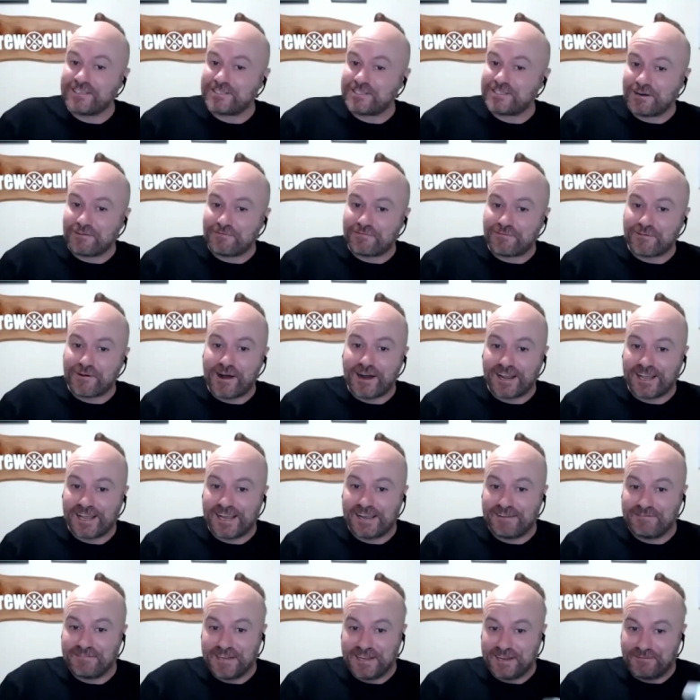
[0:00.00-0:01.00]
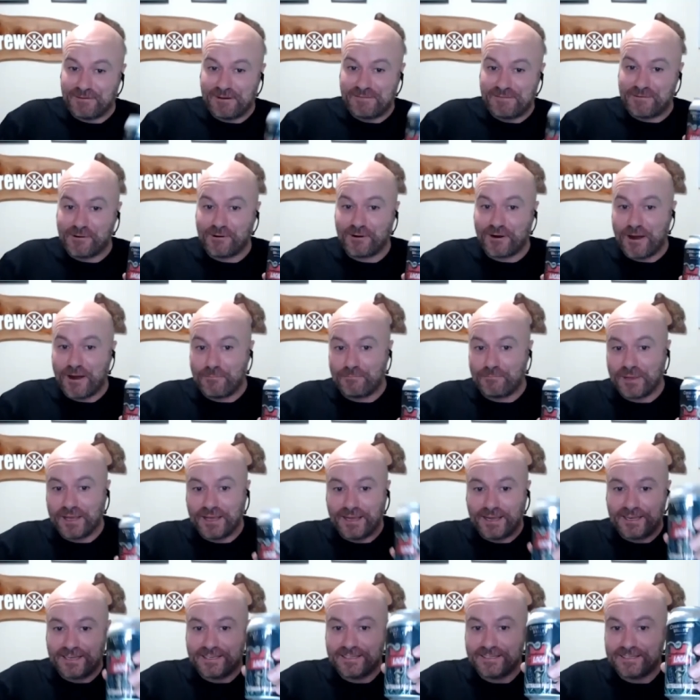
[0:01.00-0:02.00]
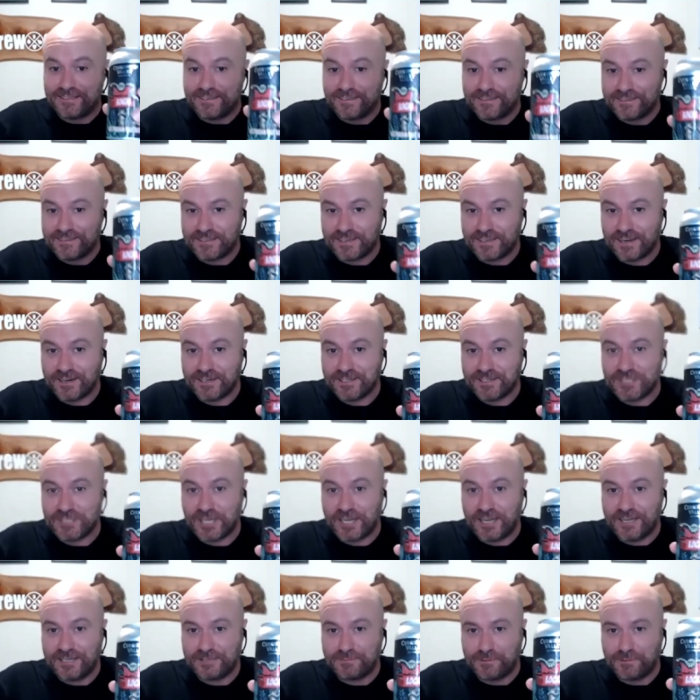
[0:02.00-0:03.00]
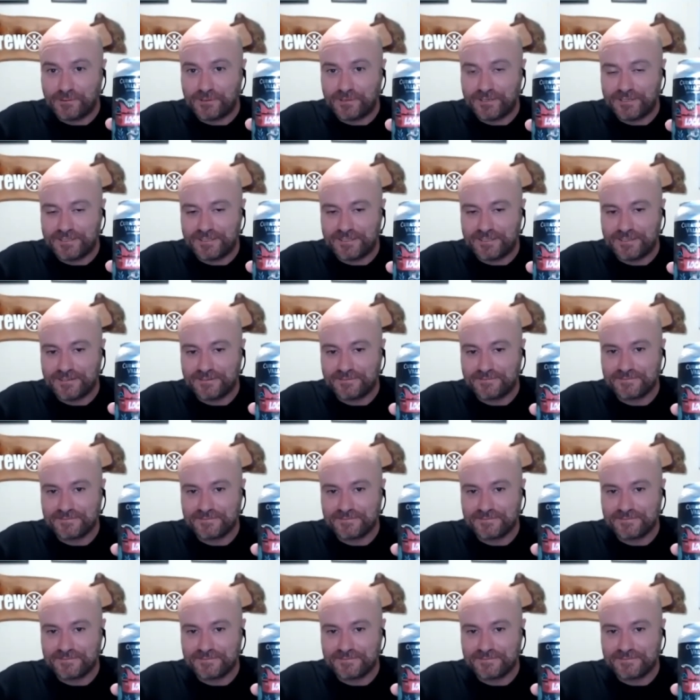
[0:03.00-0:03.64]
this on a Friday evening, and we've all got beers. So cheers, boys.